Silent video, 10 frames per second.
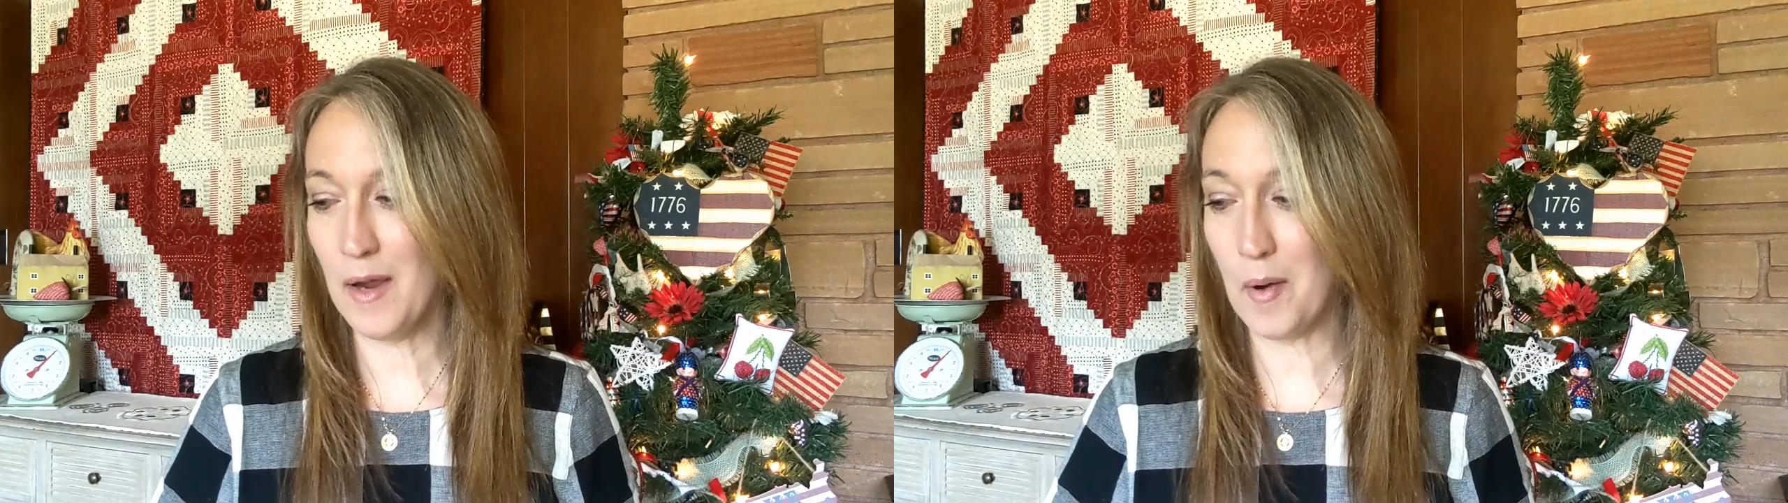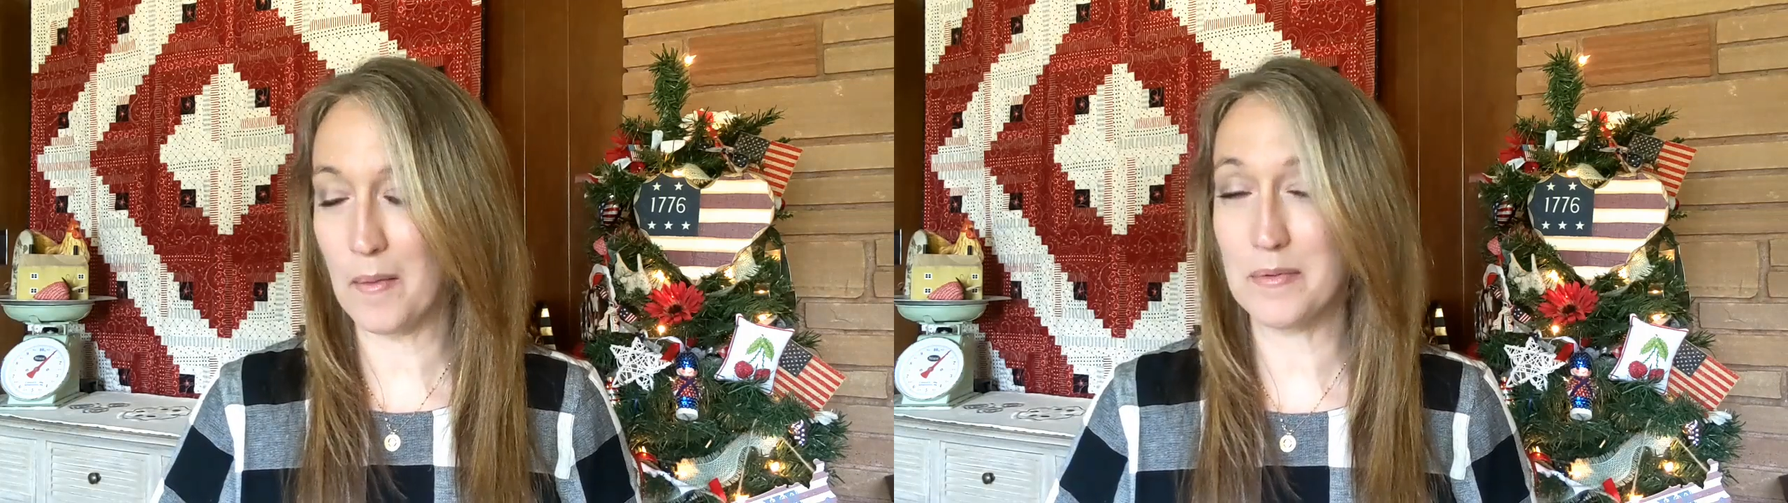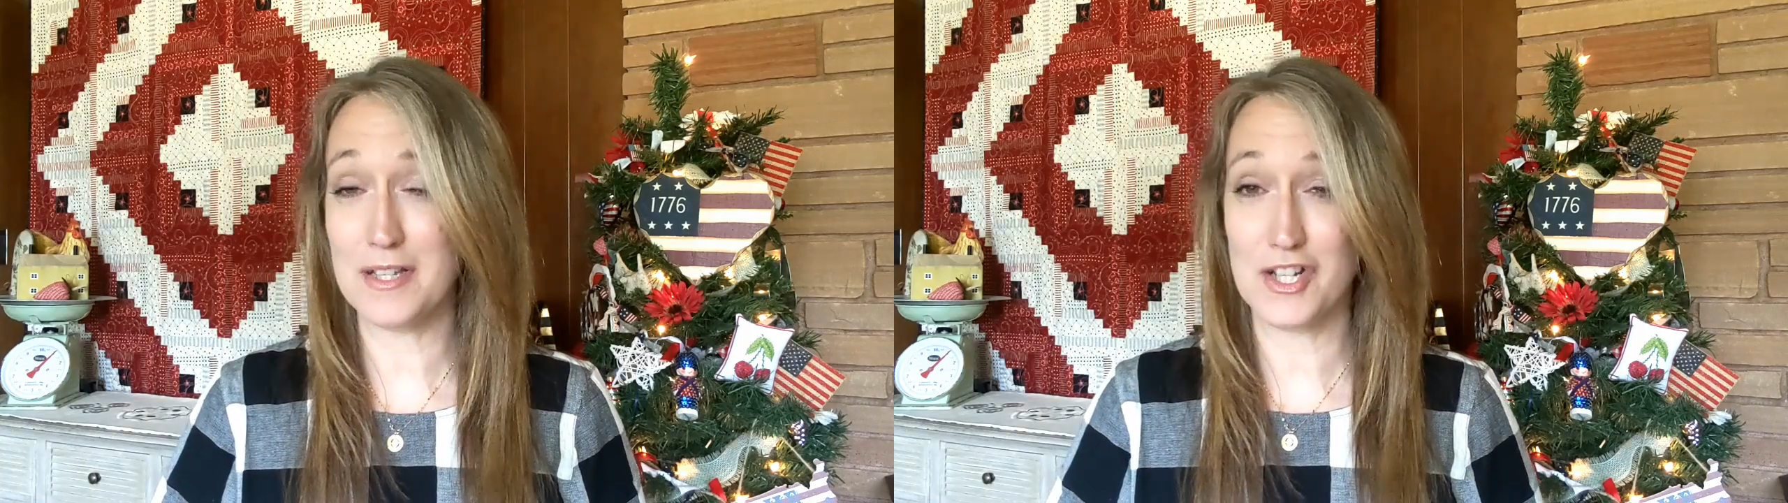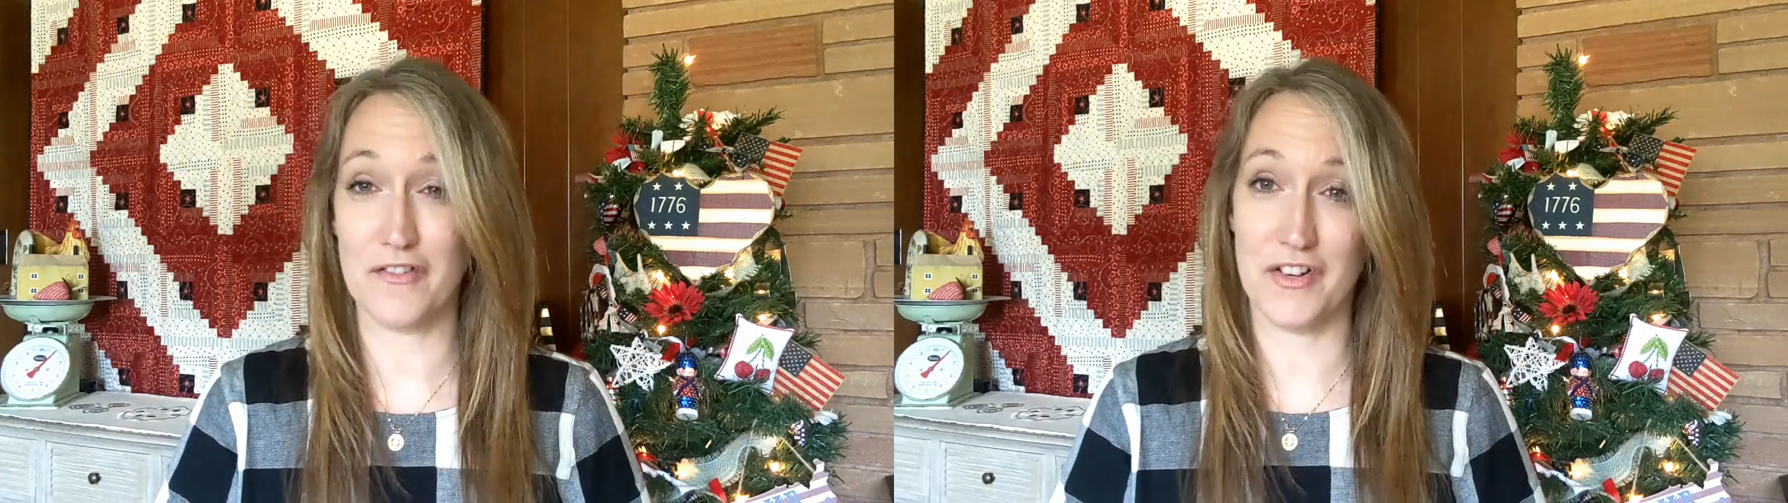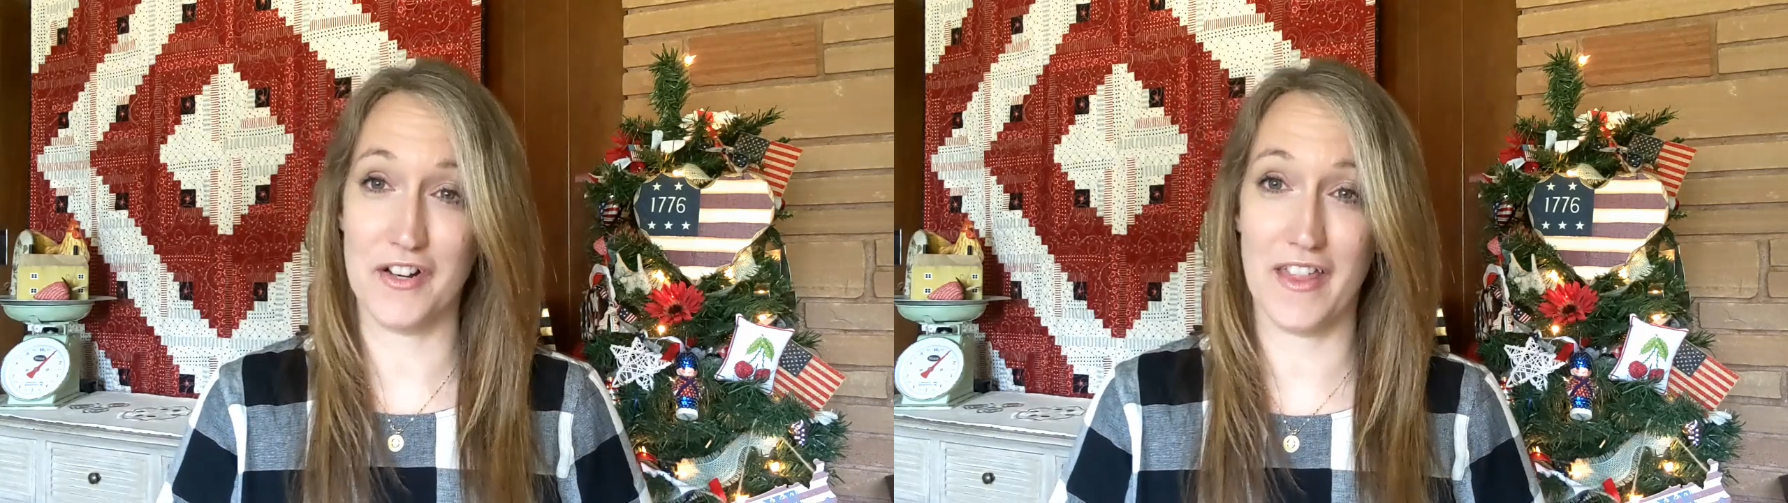I probably
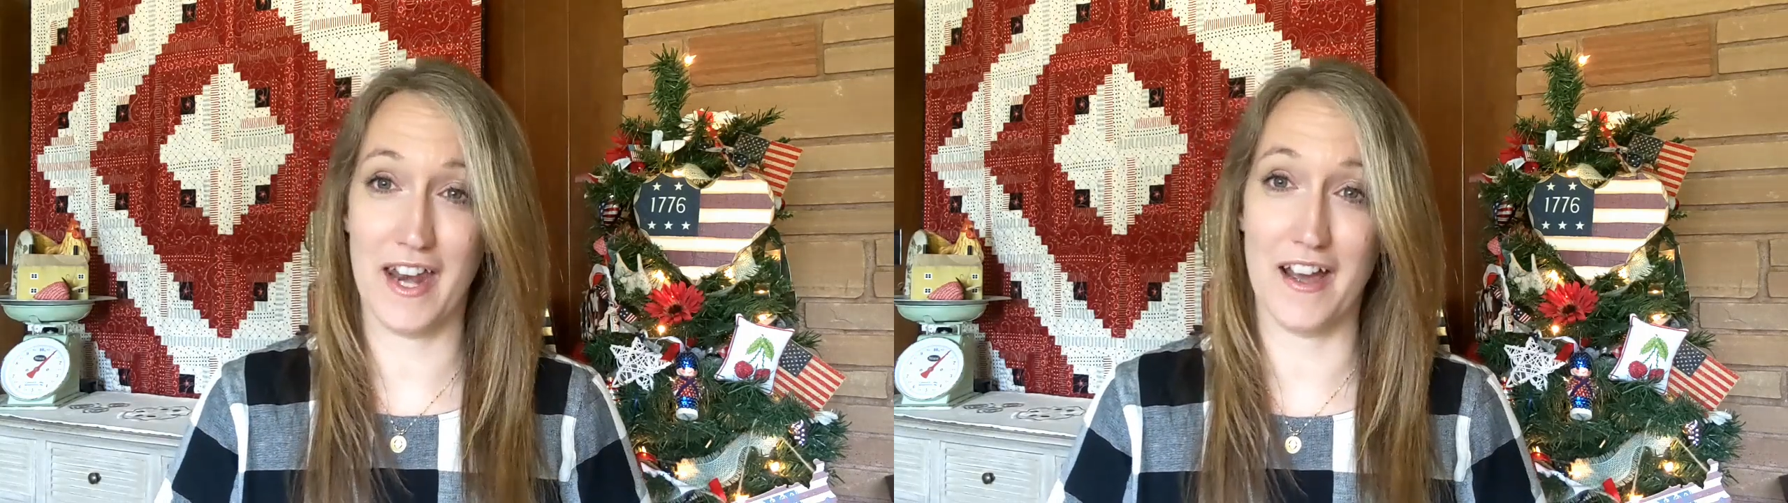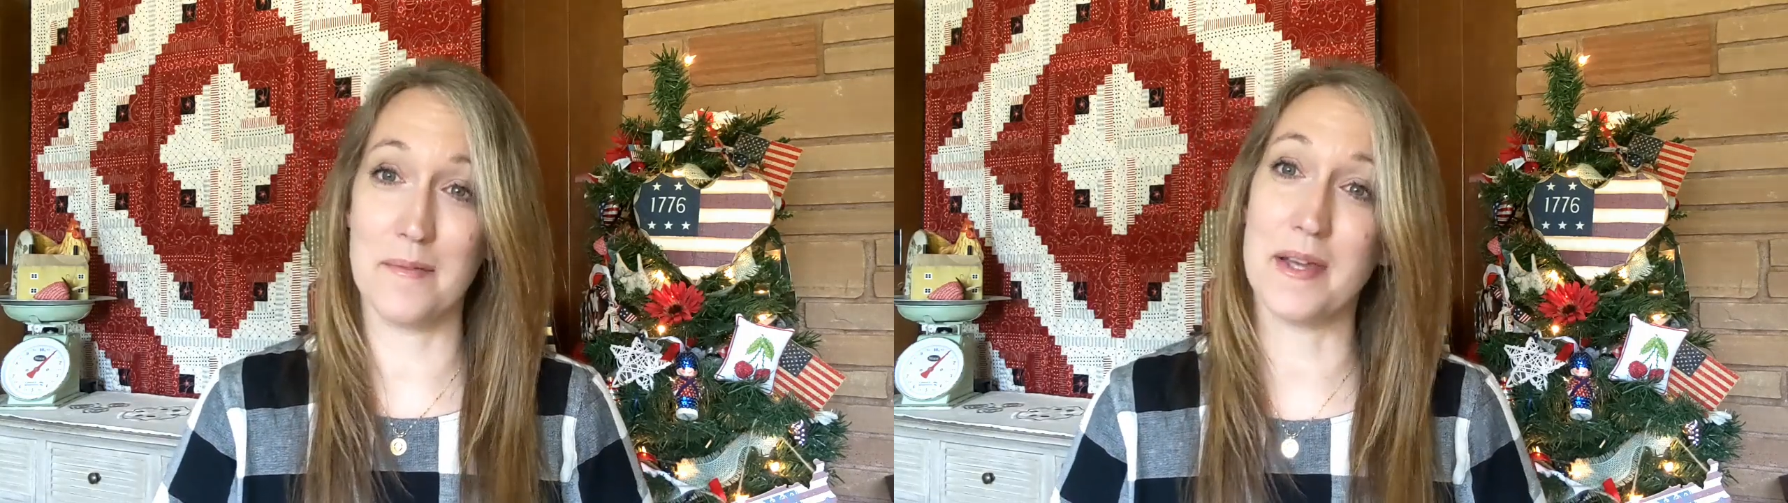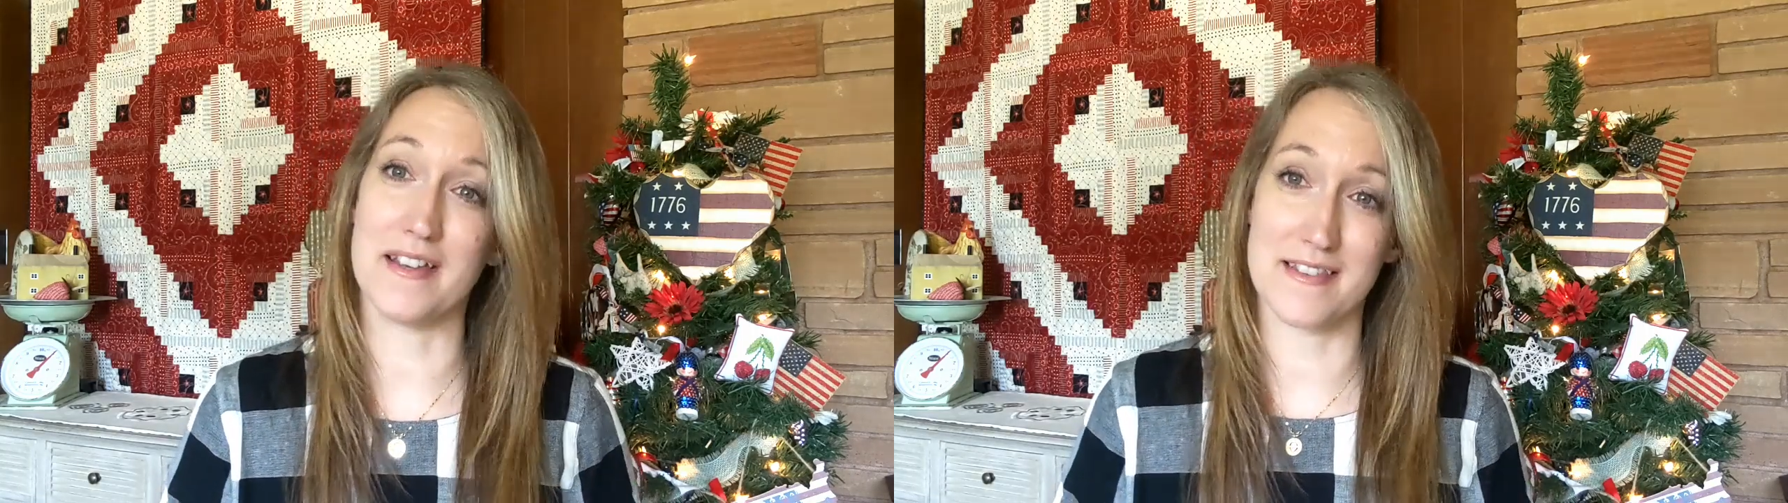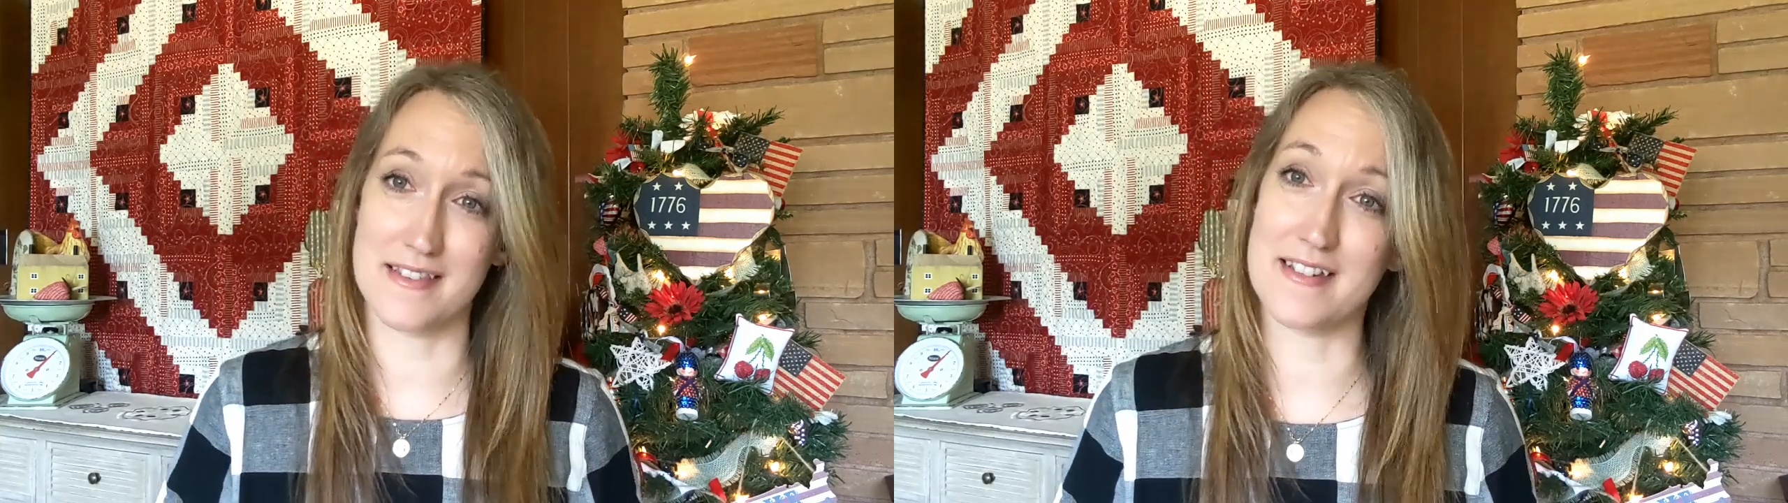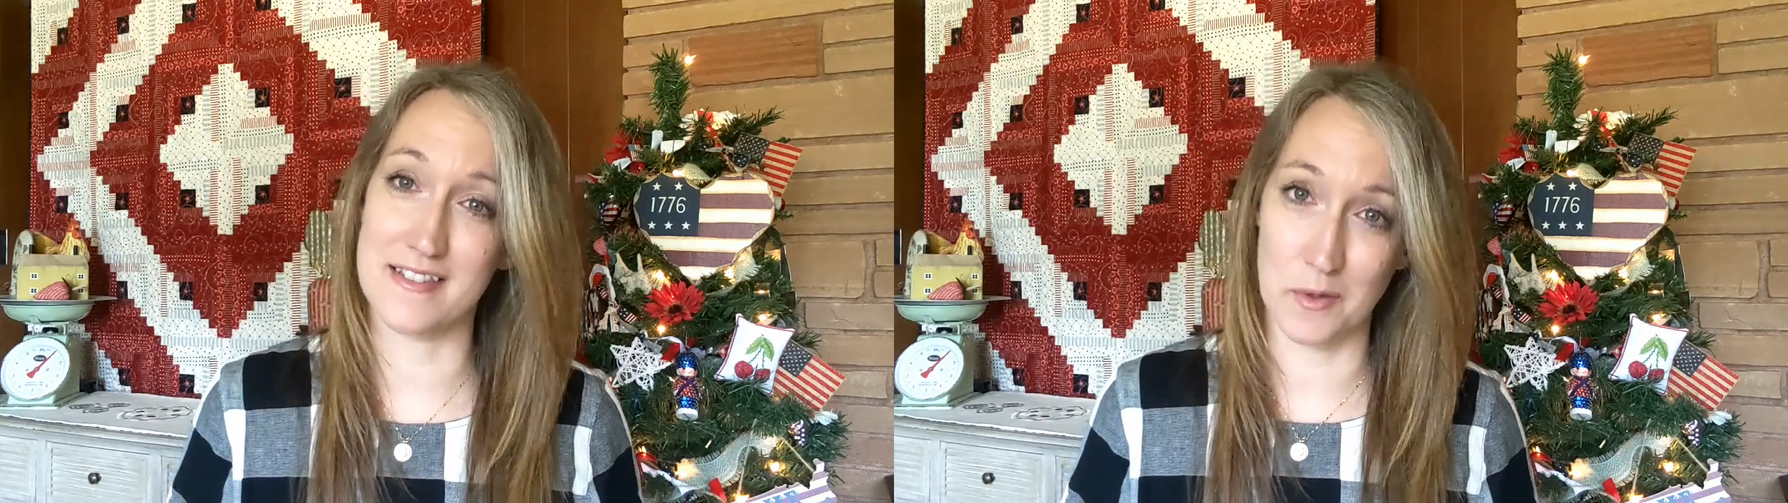should figure that out because